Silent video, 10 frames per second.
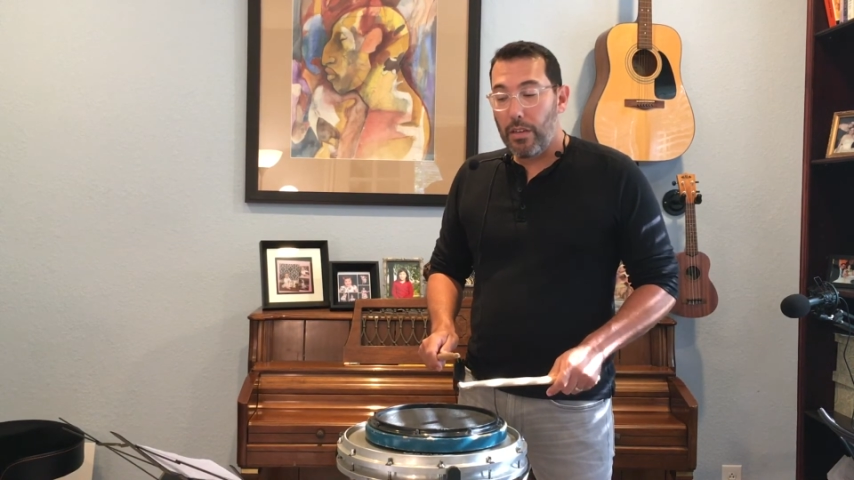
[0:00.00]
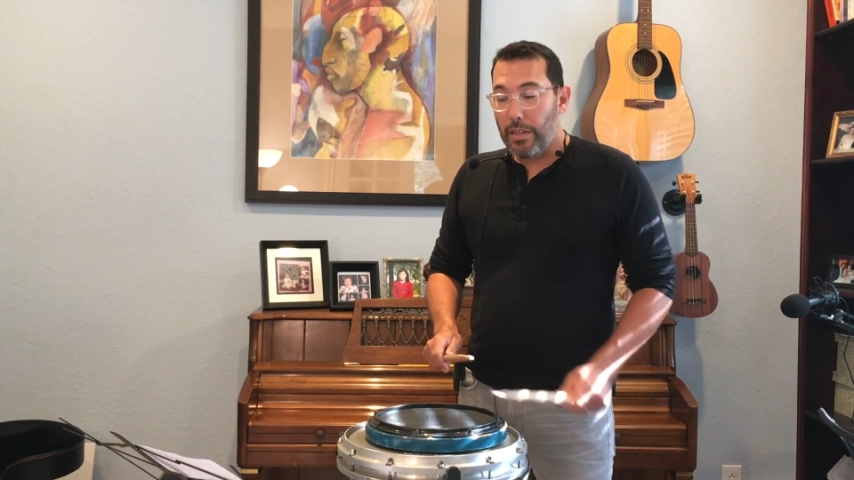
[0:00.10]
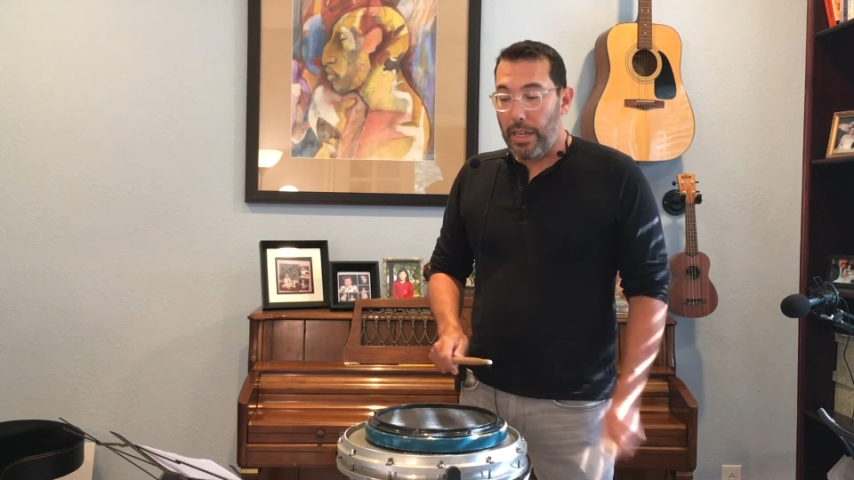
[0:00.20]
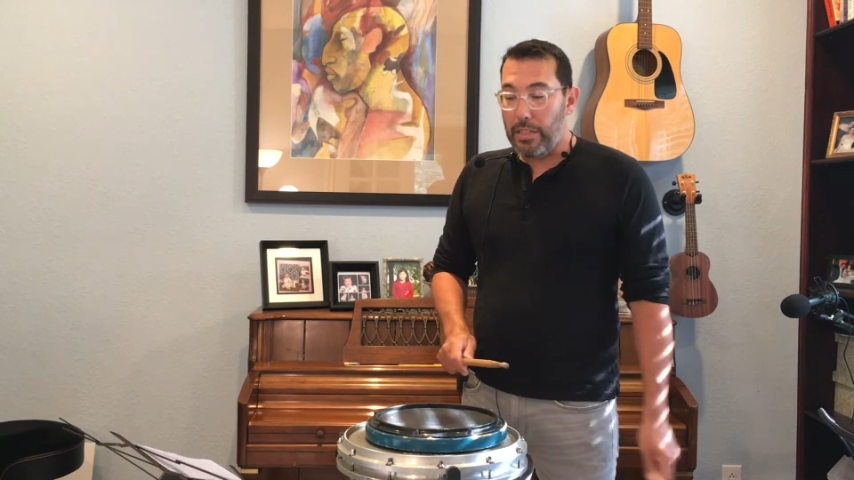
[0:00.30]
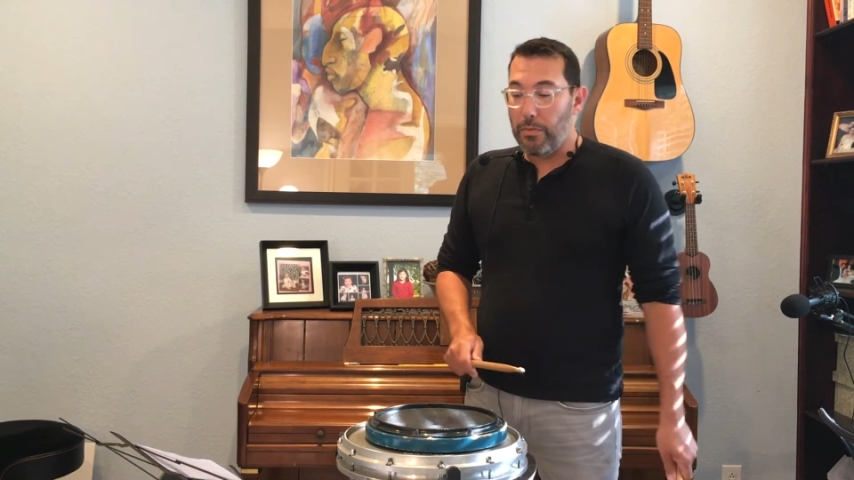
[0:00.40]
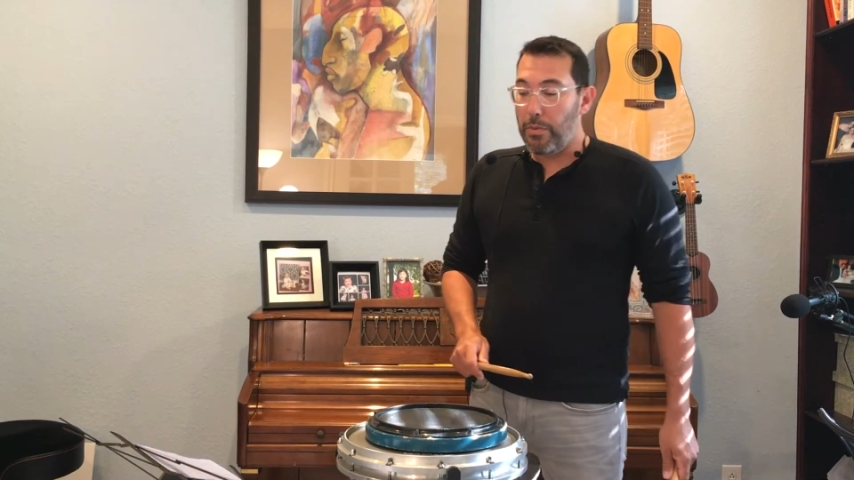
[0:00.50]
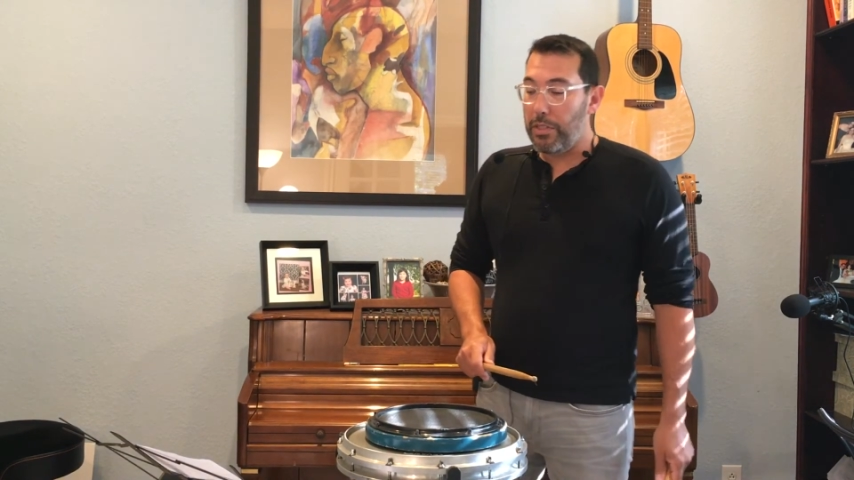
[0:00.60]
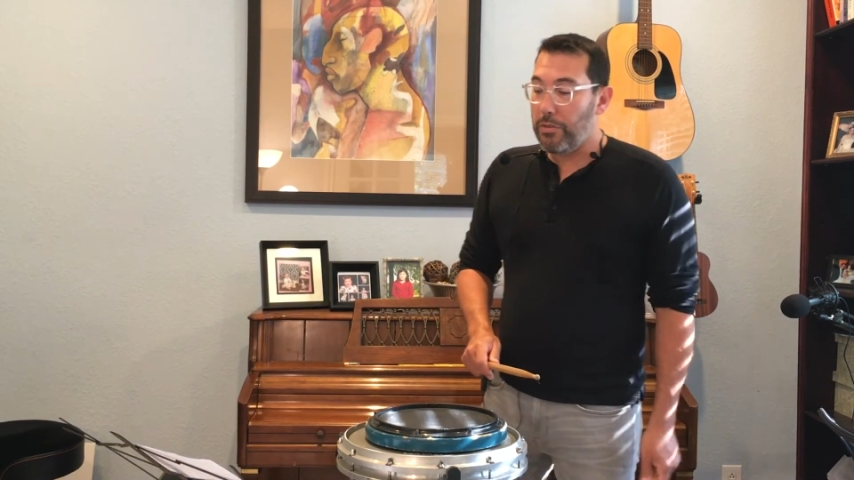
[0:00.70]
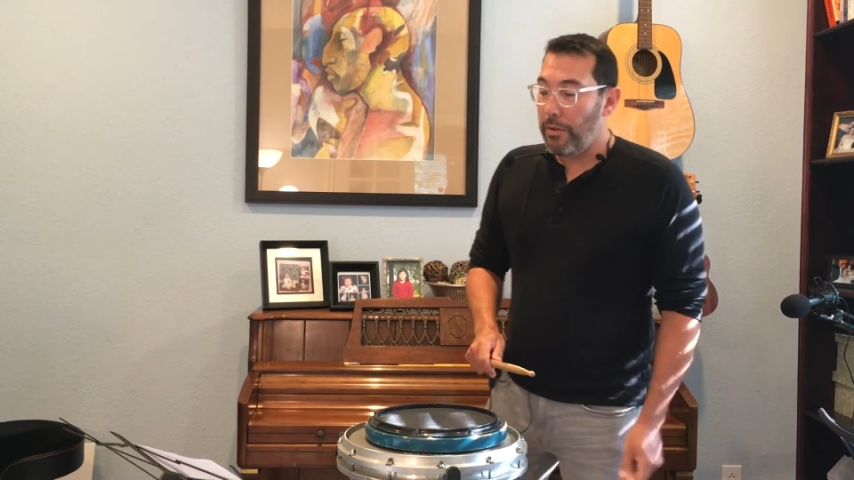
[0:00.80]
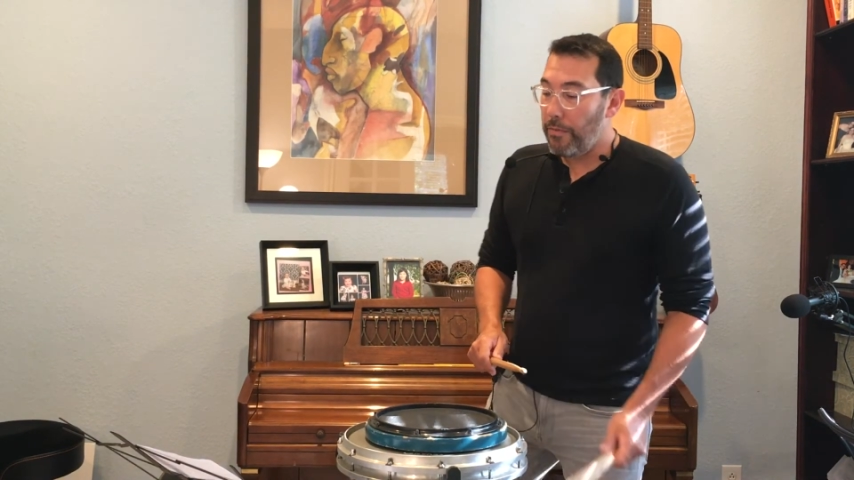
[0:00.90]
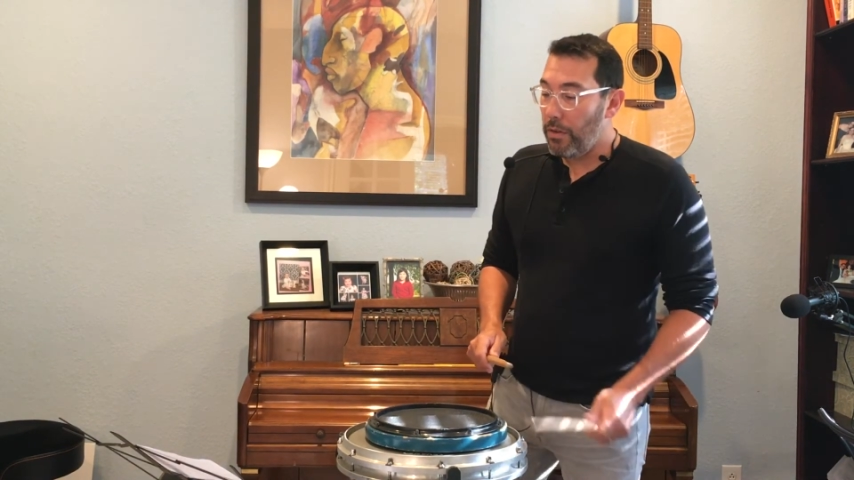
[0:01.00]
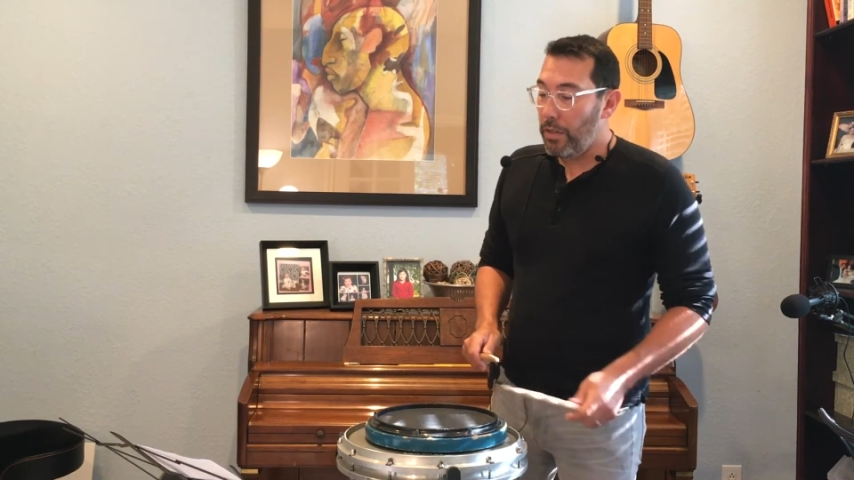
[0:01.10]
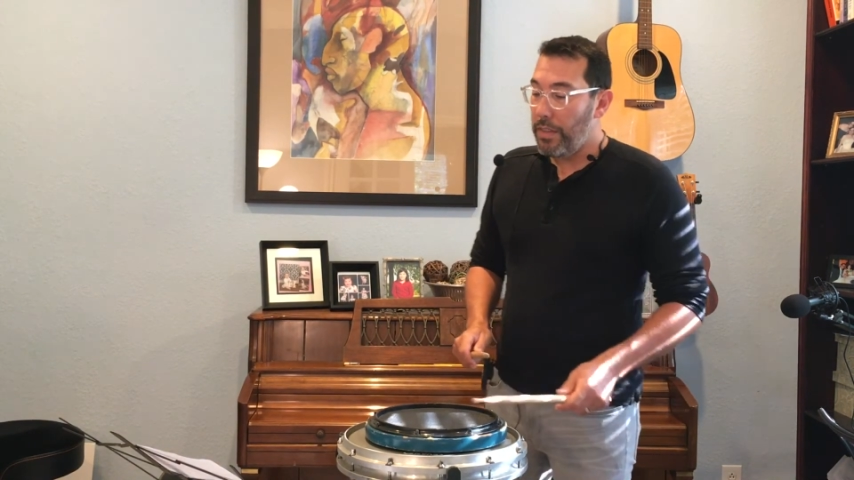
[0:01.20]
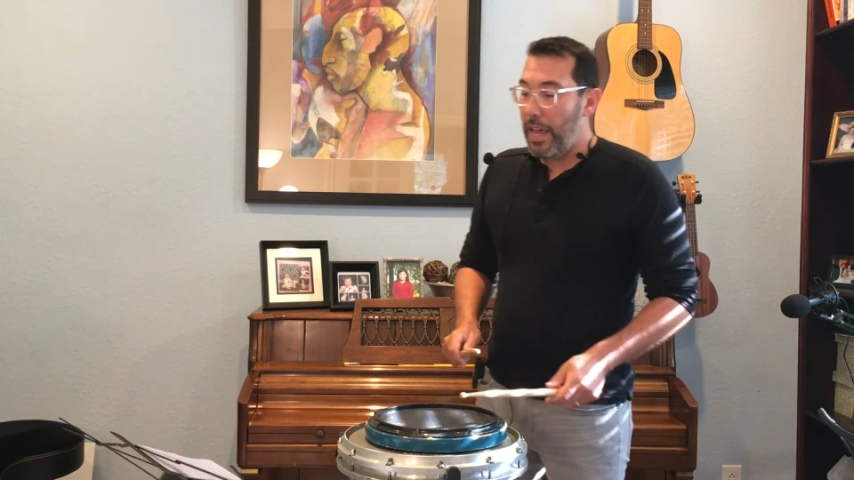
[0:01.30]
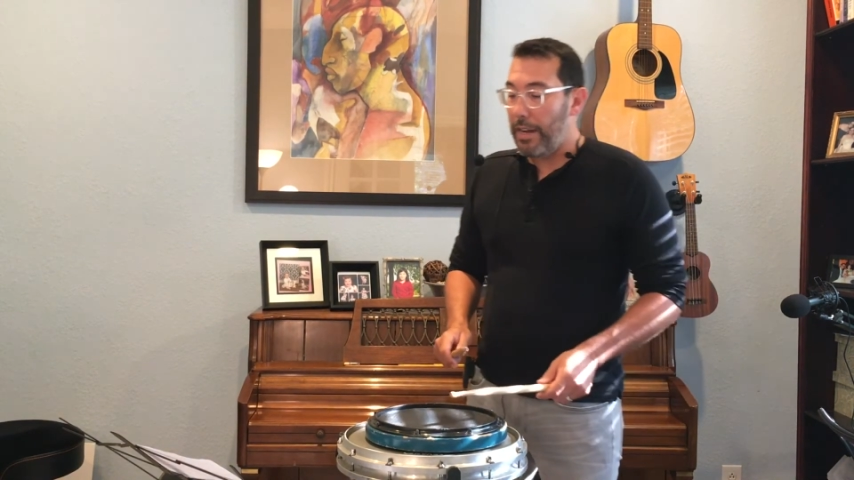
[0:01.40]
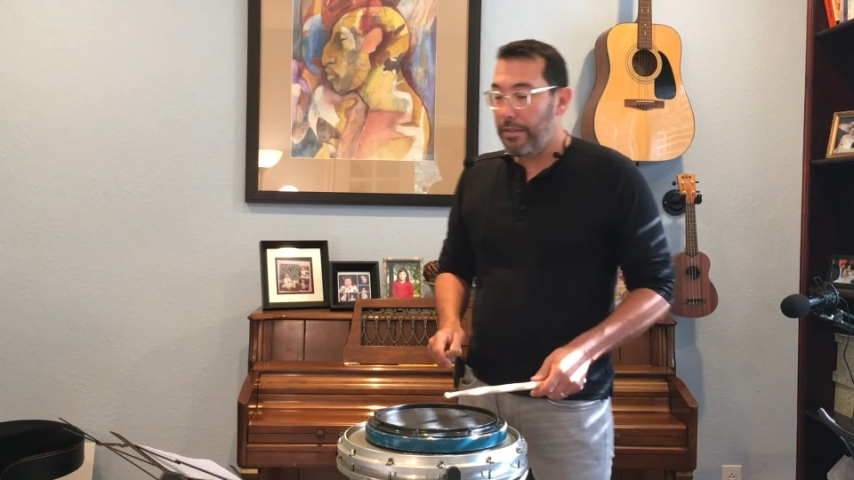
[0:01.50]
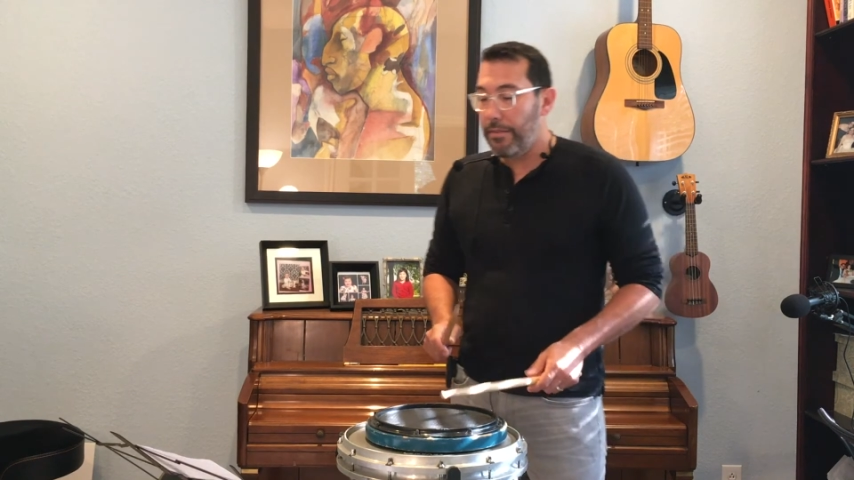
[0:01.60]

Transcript: Okay, so pretty straightforward on that.